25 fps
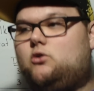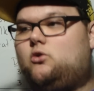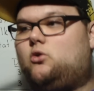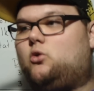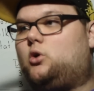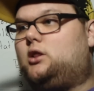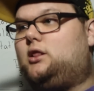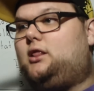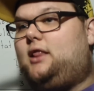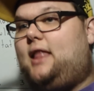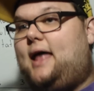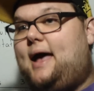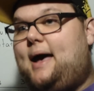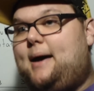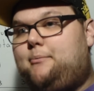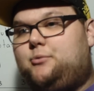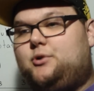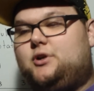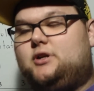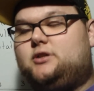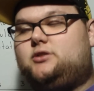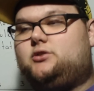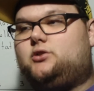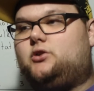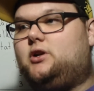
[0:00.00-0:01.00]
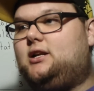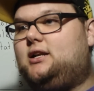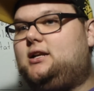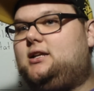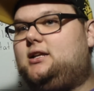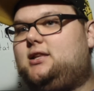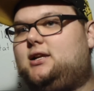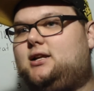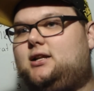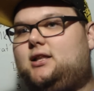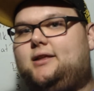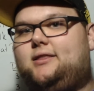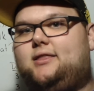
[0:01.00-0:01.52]
or Lapras or
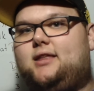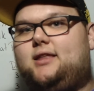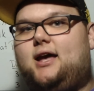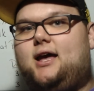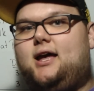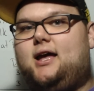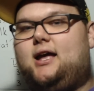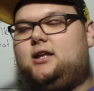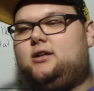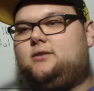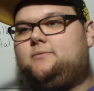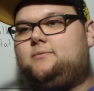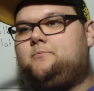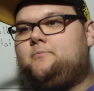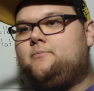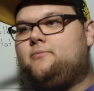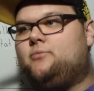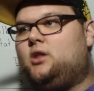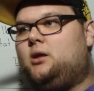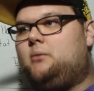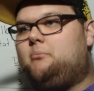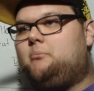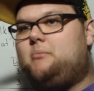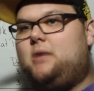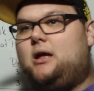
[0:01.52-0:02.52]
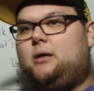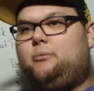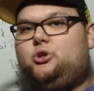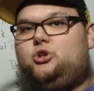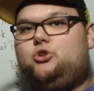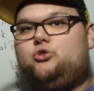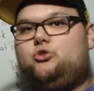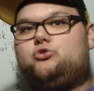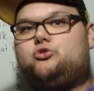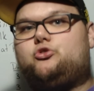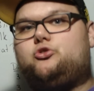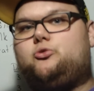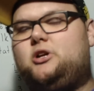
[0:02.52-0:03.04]
anything like that, and Maybe
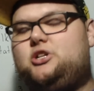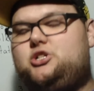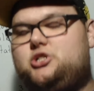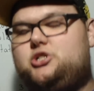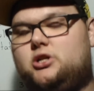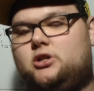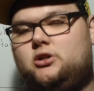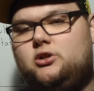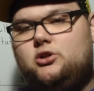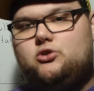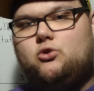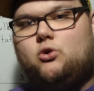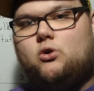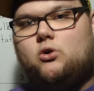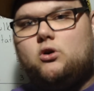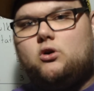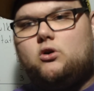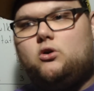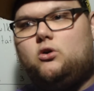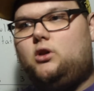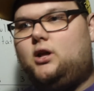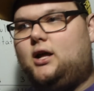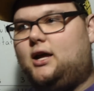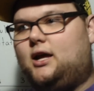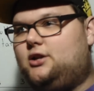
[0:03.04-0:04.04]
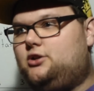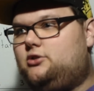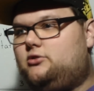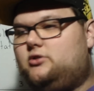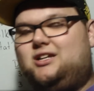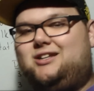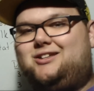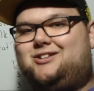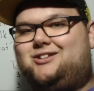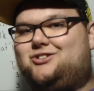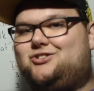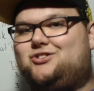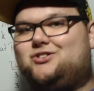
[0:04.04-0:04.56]
you switch into Torkoal and you
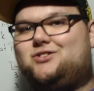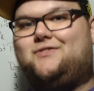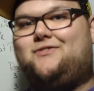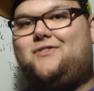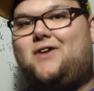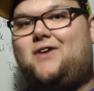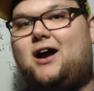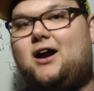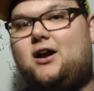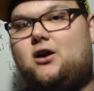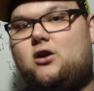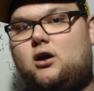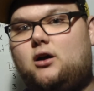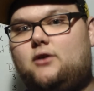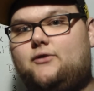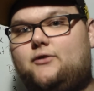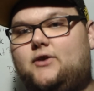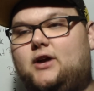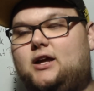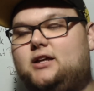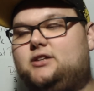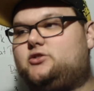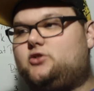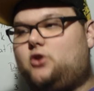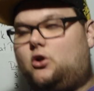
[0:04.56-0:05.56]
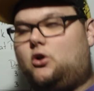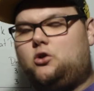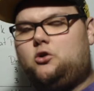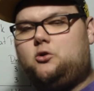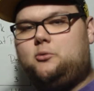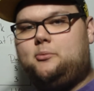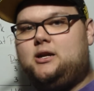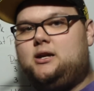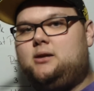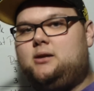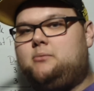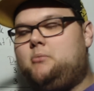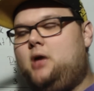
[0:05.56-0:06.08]
need to just fire off a solar
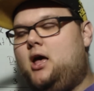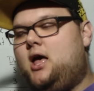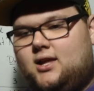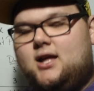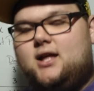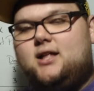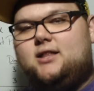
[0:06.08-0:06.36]
beam.